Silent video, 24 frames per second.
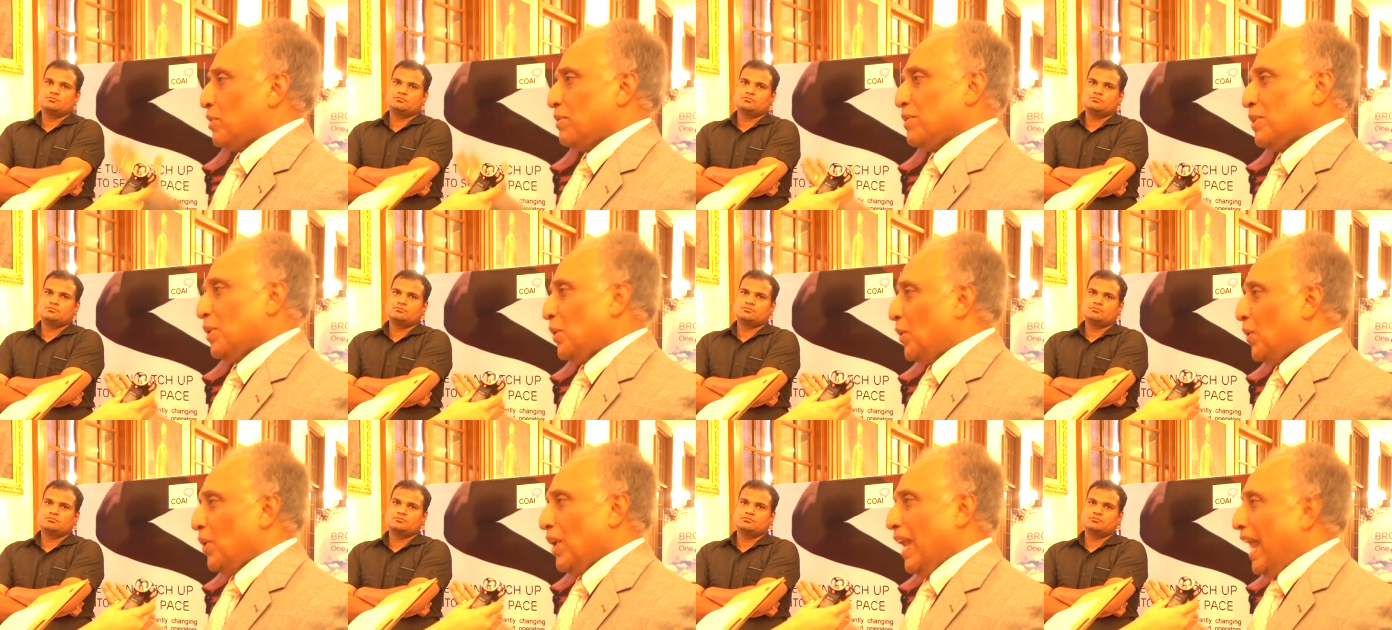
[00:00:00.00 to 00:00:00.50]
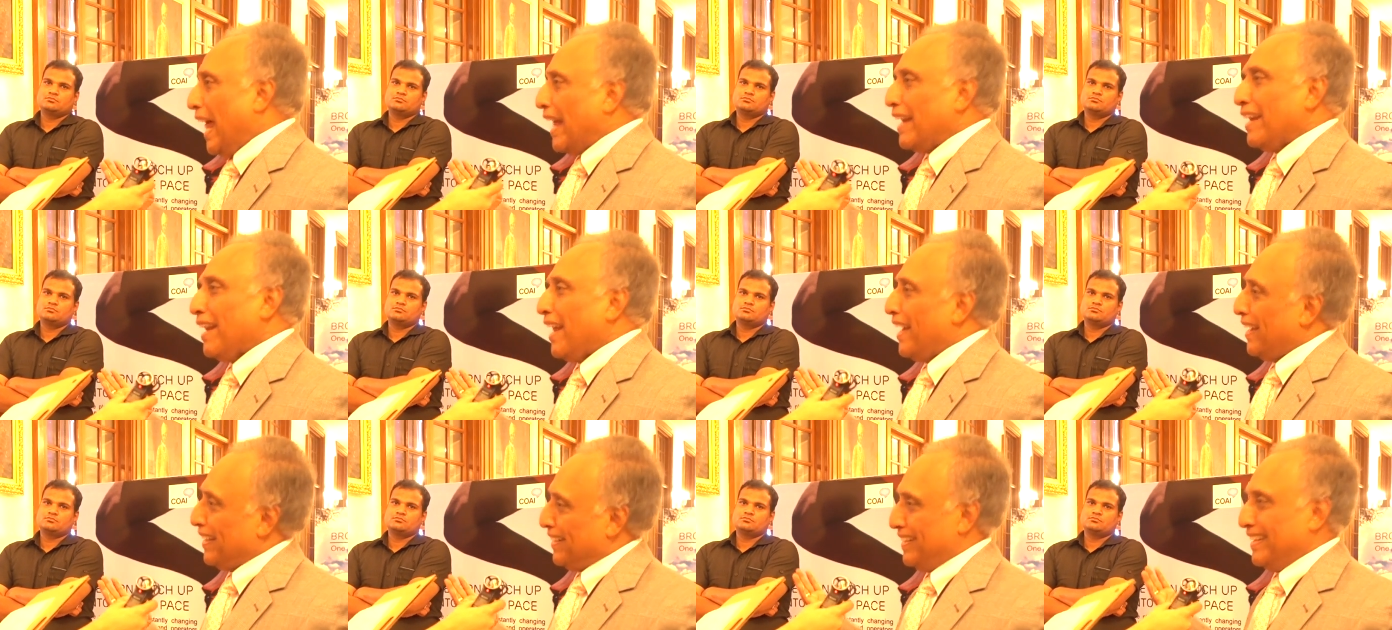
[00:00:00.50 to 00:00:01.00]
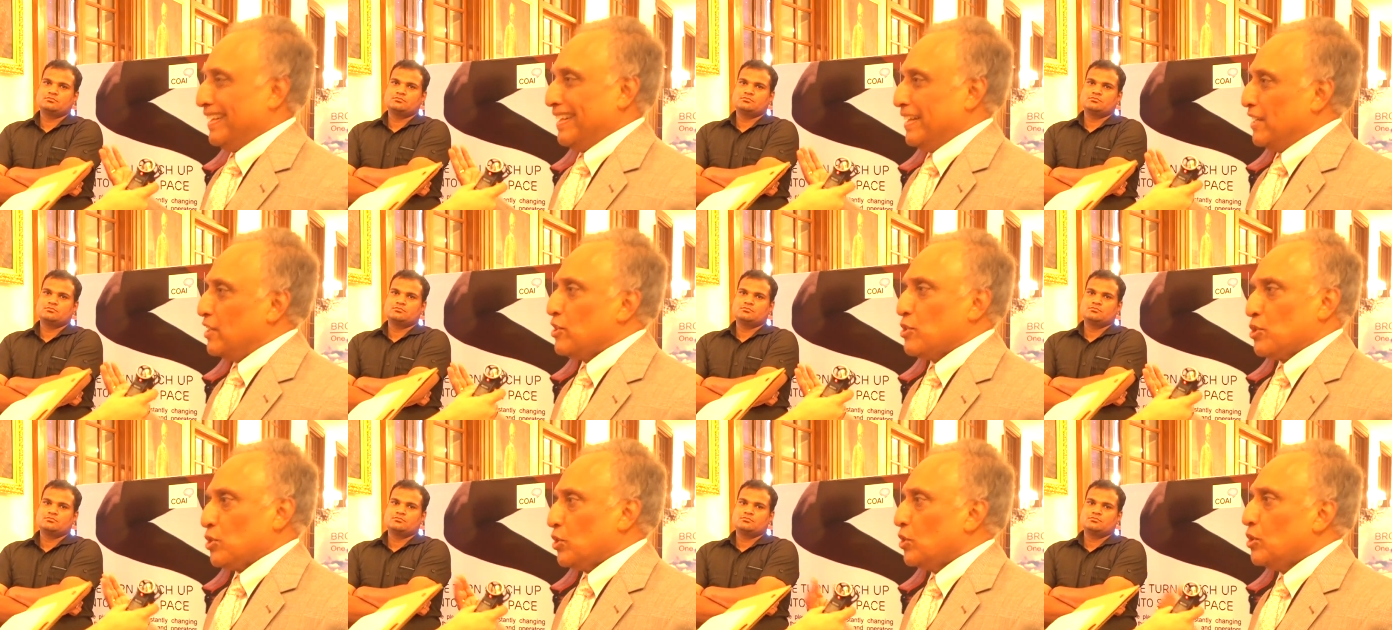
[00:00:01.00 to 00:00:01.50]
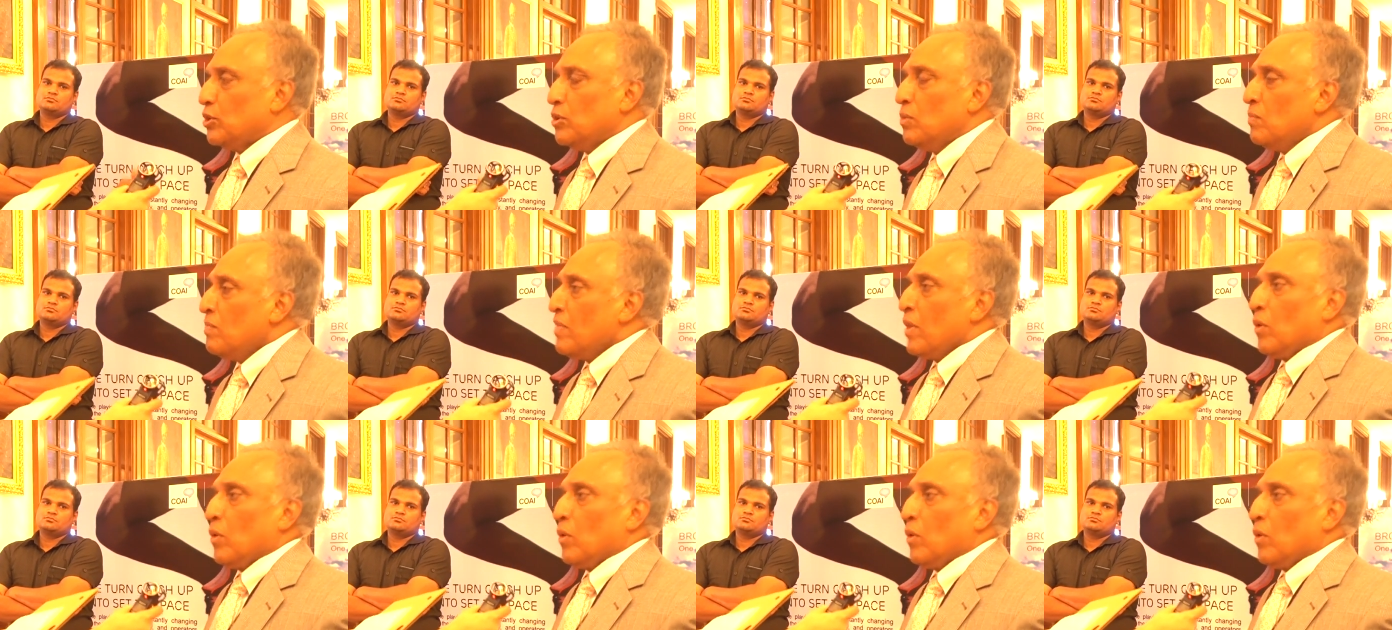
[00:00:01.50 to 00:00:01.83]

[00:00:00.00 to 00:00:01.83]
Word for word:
Speaker 1: over the whole landline uh, issue. Mm.